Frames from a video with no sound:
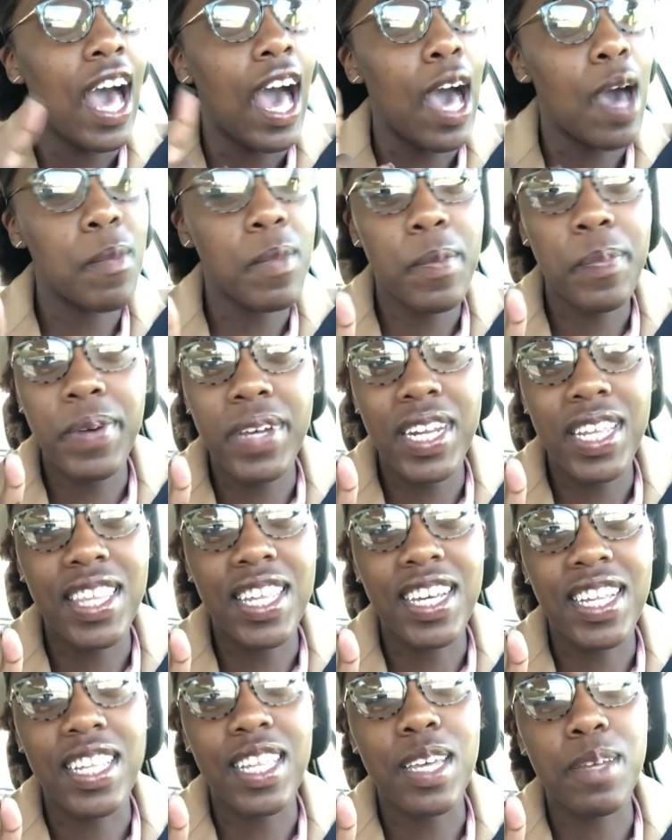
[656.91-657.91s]
I'm gonna put
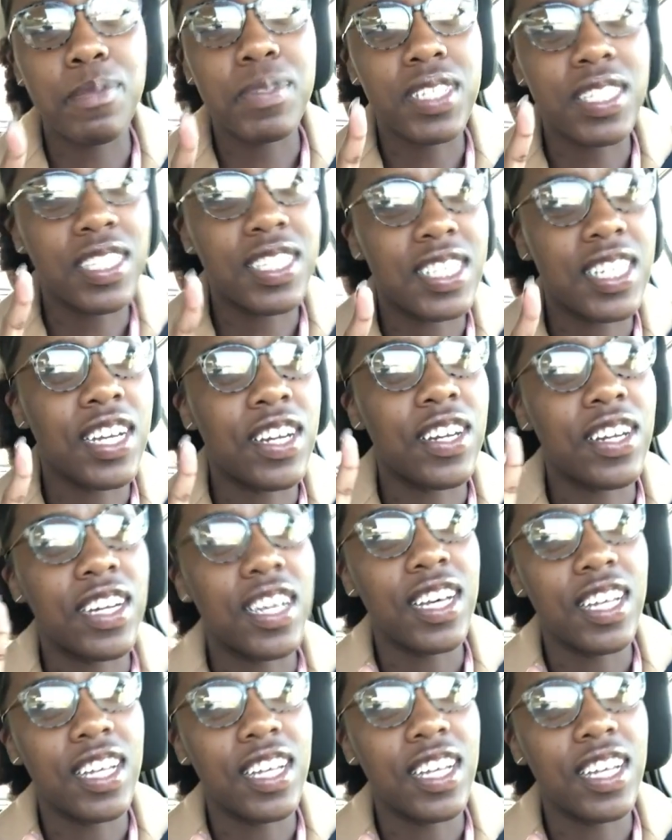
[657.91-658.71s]
in the clips because they're